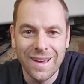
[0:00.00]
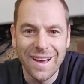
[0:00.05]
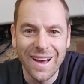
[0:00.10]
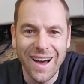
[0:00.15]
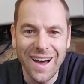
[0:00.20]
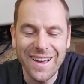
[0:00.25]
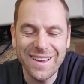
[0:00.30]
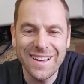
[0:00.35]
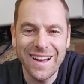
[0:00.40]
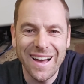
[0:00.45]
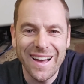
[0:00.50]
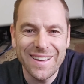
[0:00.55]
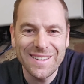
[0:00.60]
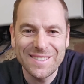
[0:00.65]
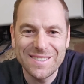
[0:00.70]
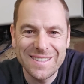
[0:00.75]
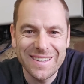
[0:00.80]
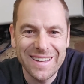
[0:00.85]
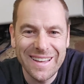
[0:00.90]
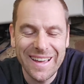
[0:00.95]
Hi
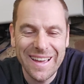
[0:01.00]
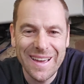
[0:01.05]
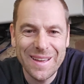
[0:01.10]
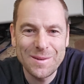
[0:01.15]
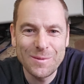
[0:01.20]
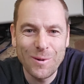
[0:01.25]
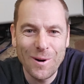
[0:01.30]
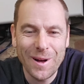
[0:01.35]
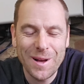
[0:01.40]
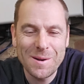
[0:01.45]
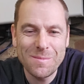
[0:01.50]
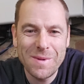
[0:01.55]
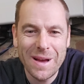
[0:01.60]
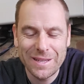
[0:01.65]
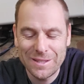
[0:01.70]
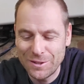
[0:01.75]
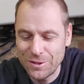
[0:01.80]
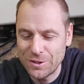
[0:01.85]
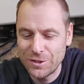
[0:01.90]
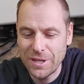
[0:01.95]
guys, and welcome back
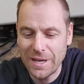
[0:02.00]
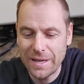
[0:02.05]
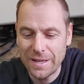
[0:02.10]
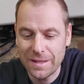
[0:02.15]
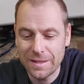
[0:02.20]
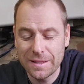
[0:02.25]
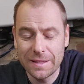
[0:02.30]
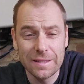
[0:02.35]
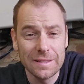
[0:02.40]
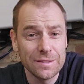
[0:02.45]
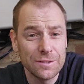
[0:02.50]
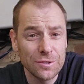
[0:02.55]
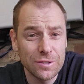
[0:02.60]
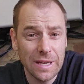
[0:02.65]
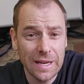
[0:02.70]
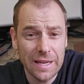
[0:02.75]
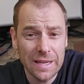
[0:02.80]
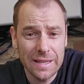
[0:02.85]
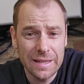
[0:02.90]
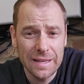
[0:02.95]
to the channel.
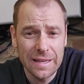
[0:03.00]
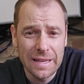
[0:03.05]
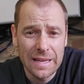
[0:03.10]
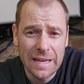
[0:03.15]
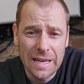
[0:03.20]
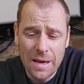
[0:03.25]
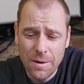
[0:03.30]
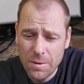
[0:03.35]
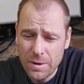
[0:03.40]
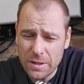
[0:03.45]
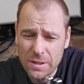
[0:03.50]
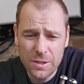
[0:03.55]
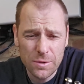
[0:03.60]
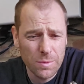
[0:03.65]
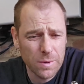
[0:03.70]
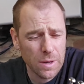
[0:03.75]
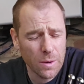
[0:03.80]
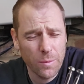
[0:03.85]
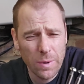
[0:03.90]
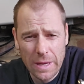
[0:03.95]
Today I'm just
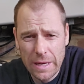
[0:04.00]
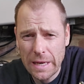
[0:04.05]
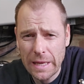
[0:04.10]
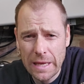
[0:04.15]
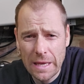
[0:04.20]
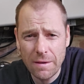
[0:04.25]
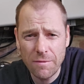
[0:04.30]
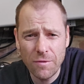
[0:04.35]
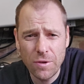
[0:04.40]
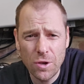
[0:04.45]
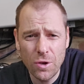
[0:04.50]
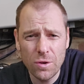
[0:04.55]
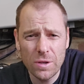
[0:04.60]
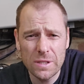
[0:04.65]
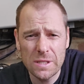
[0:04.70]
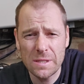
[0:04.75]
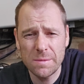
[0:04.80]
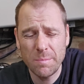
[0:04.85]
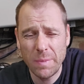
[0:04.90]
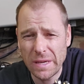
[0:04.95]
going to quickly give you,
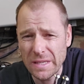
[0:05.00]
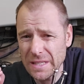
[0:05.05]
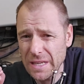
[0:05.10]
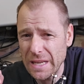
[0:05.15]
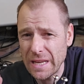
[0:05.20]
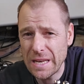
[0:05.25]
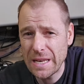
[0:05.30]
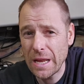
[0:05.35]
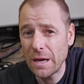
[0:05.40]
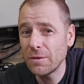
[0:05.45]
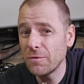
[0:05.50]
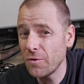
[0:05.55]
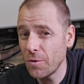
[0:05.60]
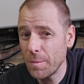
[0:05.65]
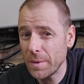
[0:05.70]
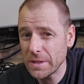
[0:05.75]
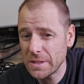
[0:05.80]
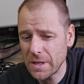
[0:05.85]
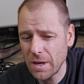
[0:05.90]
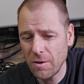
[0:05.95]
this is basically a note for
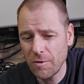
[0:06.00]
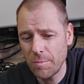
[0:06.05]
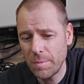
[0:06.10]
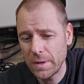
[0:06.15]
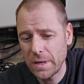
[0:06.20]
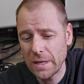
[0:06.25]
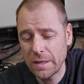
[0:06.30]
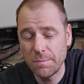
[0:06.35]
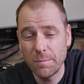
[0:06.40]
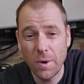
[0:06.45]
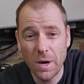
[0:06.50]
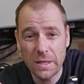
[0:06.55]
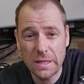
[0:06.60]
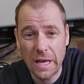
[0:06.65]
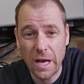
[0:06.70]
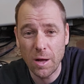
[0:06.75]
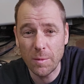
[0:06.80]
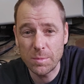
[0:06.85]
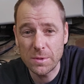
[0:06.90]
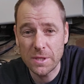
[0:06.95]
myself, but it might
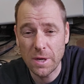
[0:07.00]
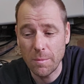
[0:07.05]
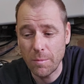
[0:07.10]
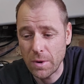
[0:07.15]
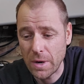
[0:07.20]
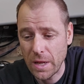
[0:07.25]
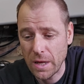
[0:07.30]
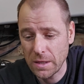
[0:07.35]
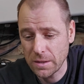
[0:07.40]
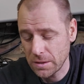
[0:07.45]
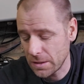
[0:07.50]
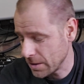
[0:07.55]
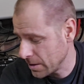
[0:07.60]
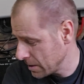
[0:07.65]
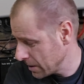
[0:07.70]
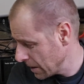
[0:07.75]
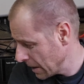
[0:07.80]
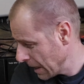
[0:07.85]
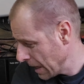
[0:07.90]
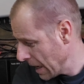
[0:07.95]
help someone
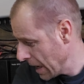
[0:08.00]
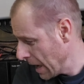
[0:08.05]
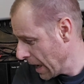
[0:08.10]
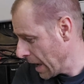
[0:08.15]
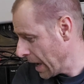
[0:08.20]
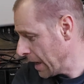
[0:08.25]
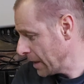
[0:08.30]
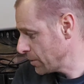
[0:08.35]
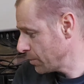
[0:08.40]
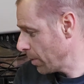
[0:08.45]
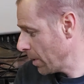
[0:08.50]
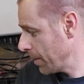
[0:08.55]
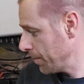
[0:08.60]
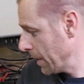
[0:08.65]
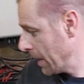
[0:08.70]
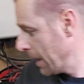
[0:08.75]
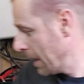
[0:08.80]
else's as well.